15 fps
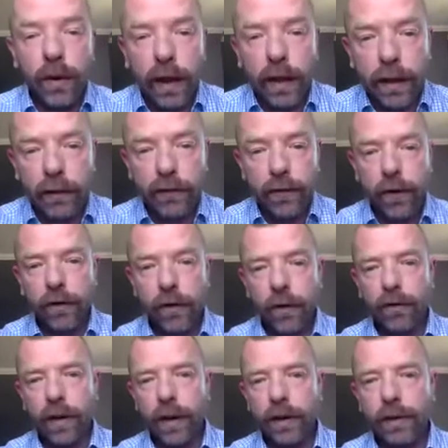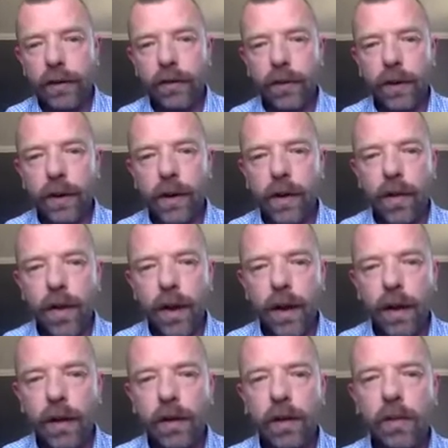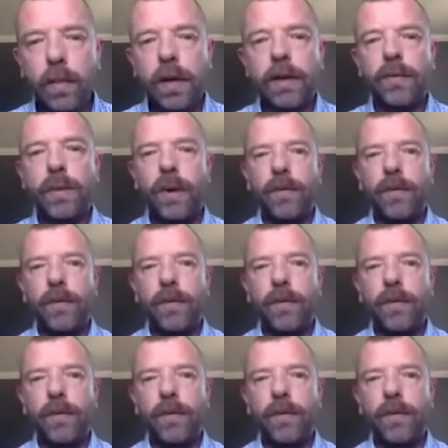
that that structural variant is really there because we have